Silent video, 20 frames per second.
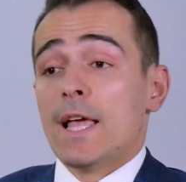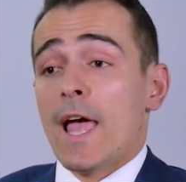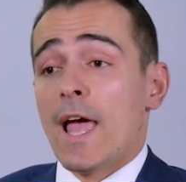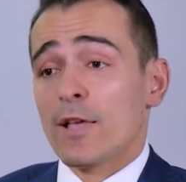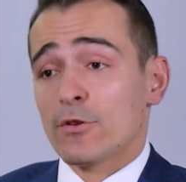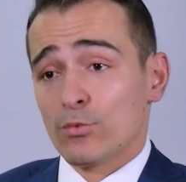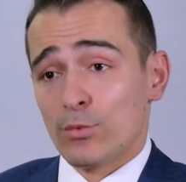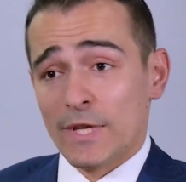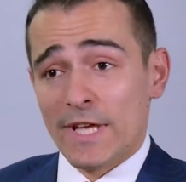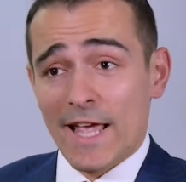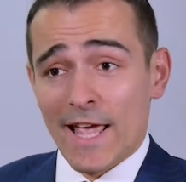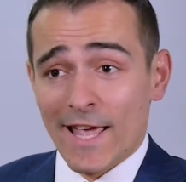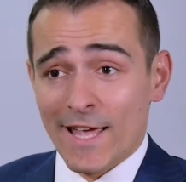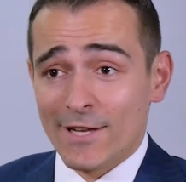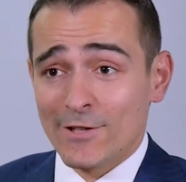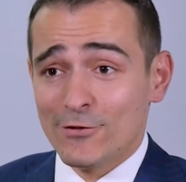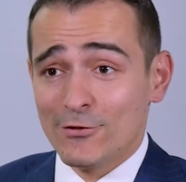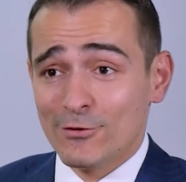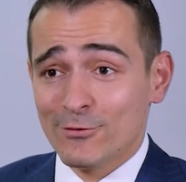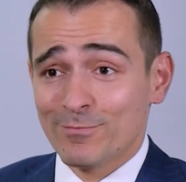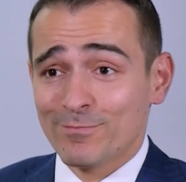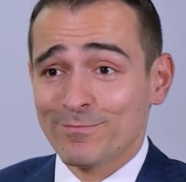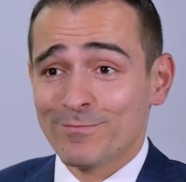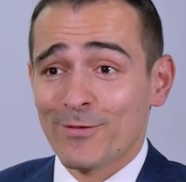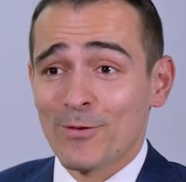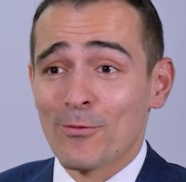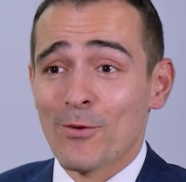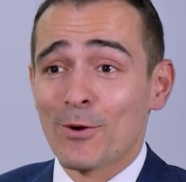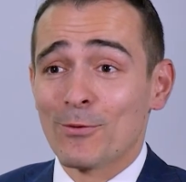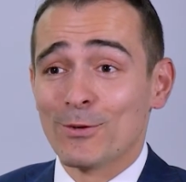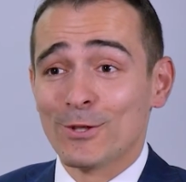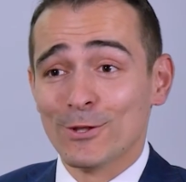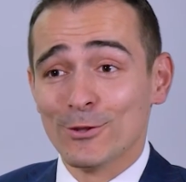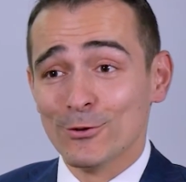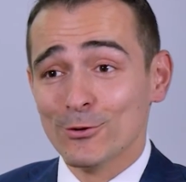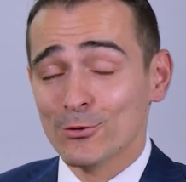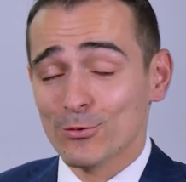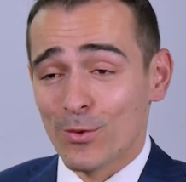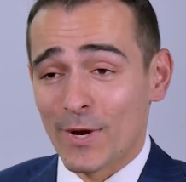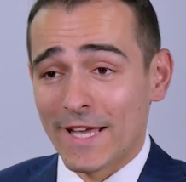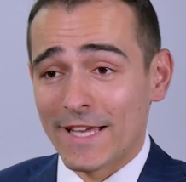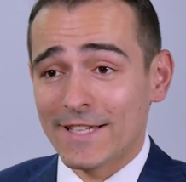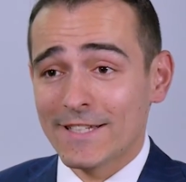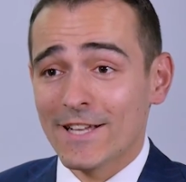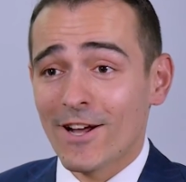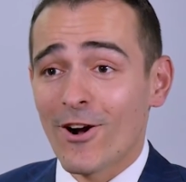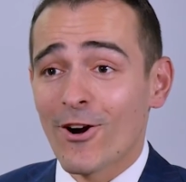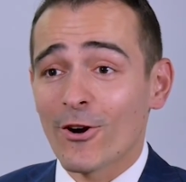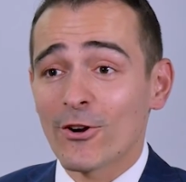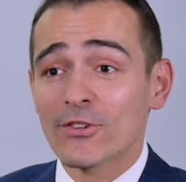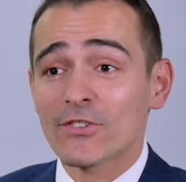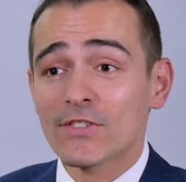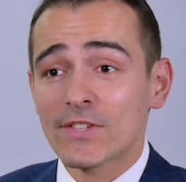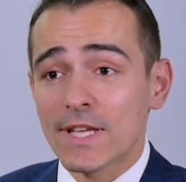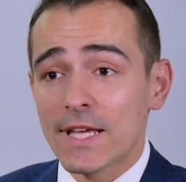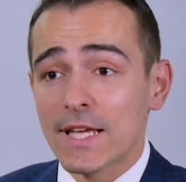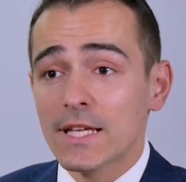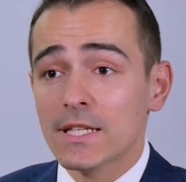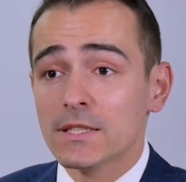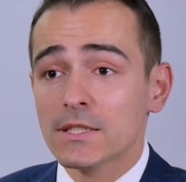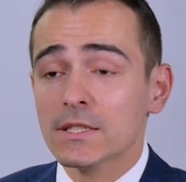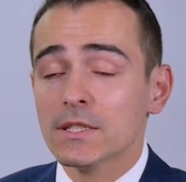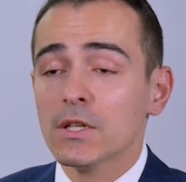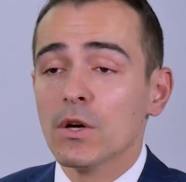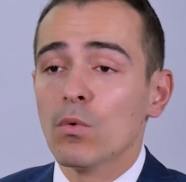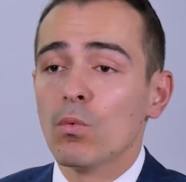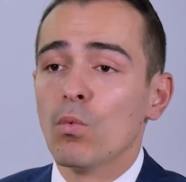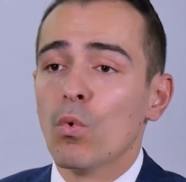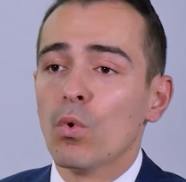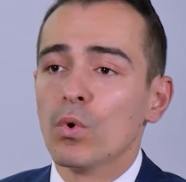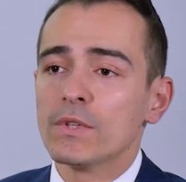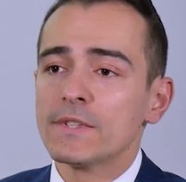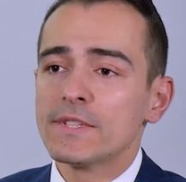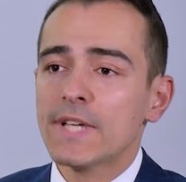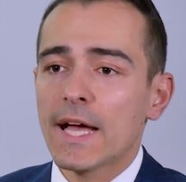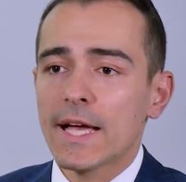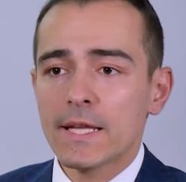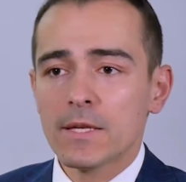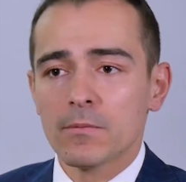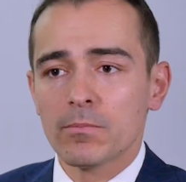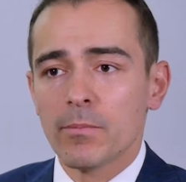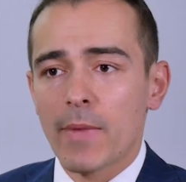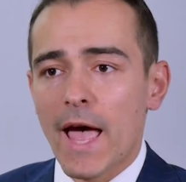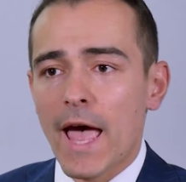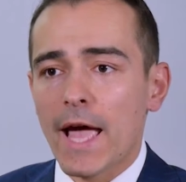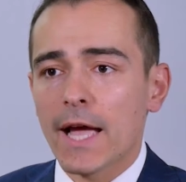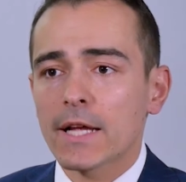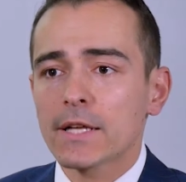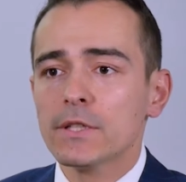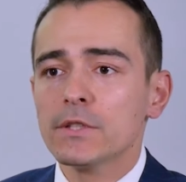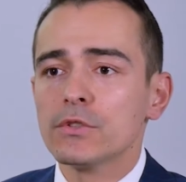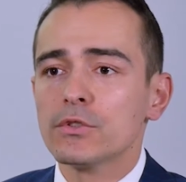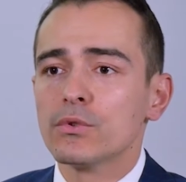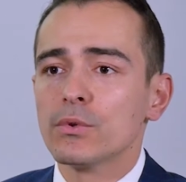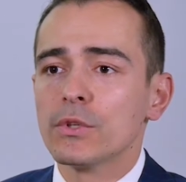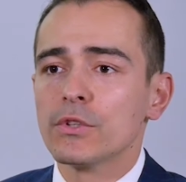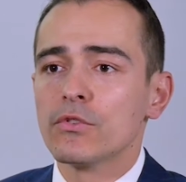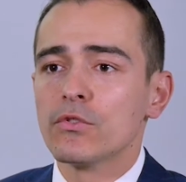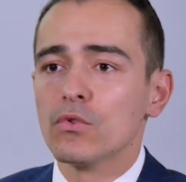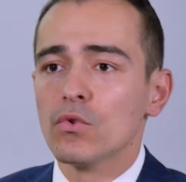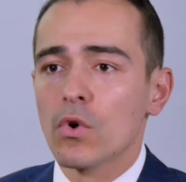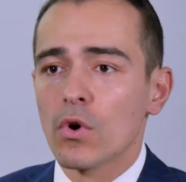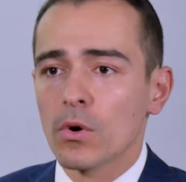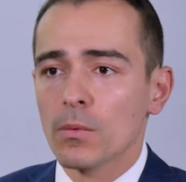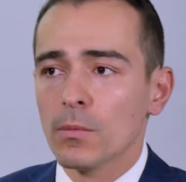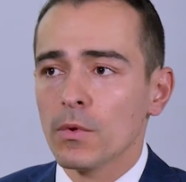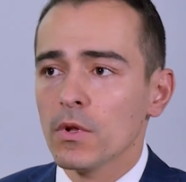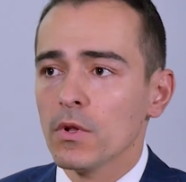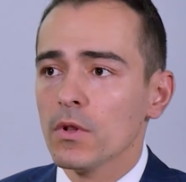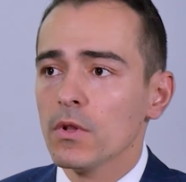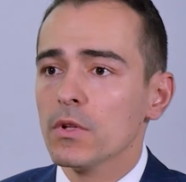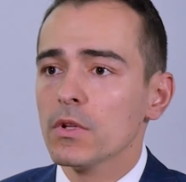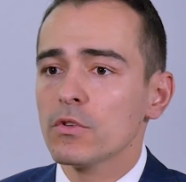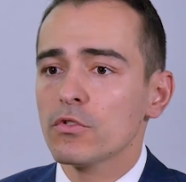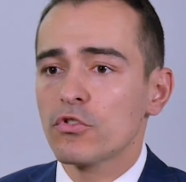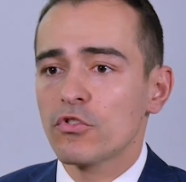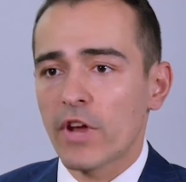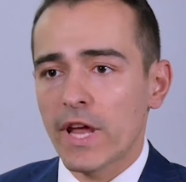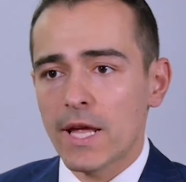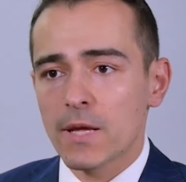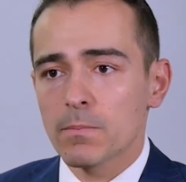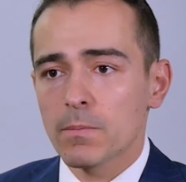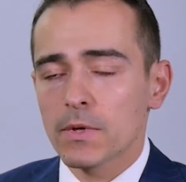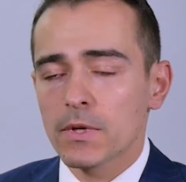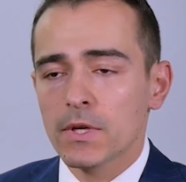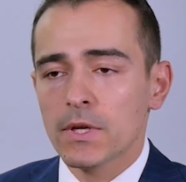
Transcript: As we age, when we lose weight, our skin won't tighten back to its normal shape.